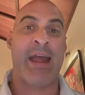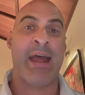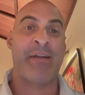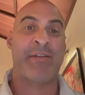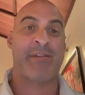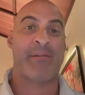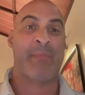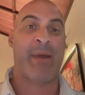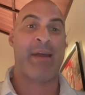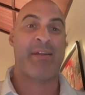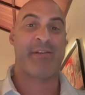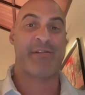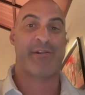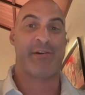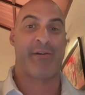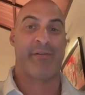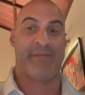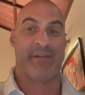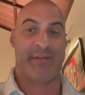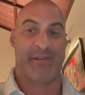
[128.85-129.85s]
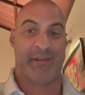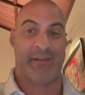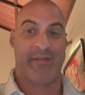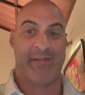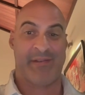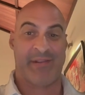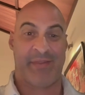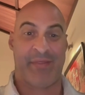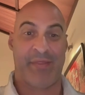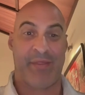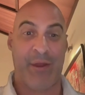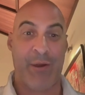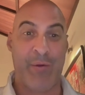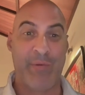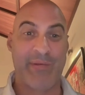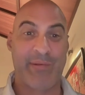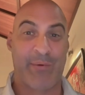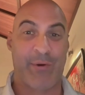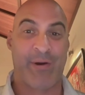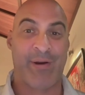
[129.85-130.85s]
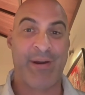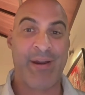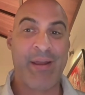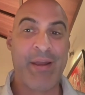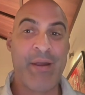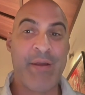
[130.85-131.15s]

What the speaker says: SMS services, and those were